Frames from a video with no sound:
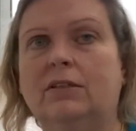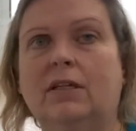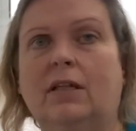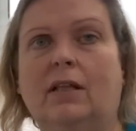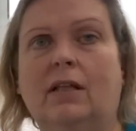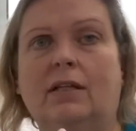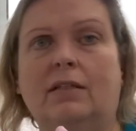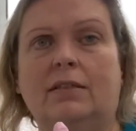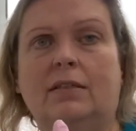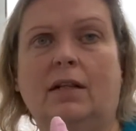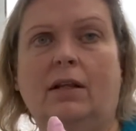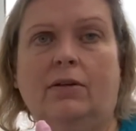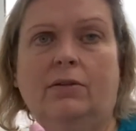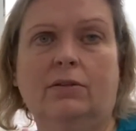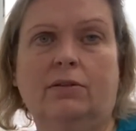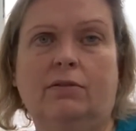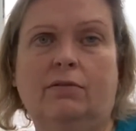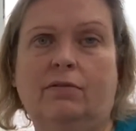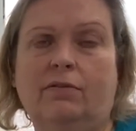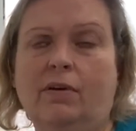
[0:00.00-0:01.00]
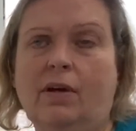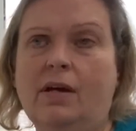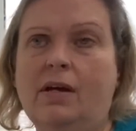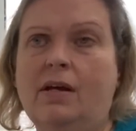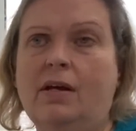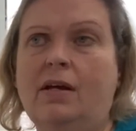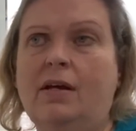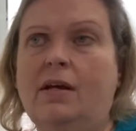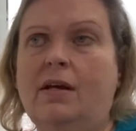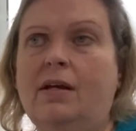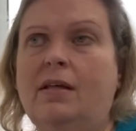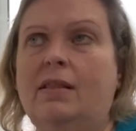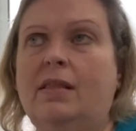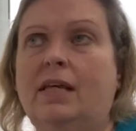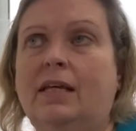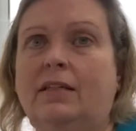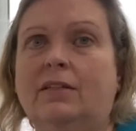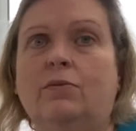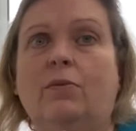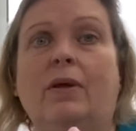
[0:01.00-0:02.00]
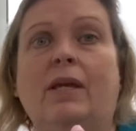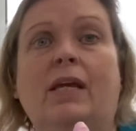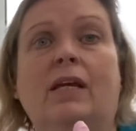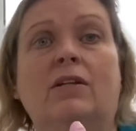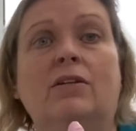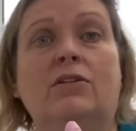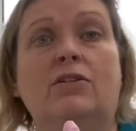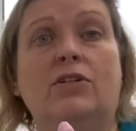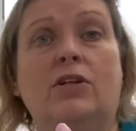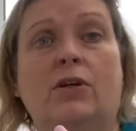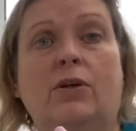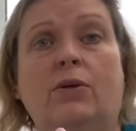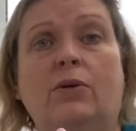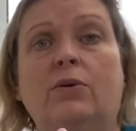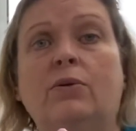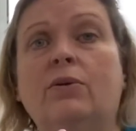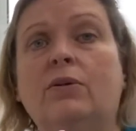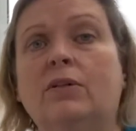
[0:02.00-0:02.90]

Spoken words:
So there's loads of things we can do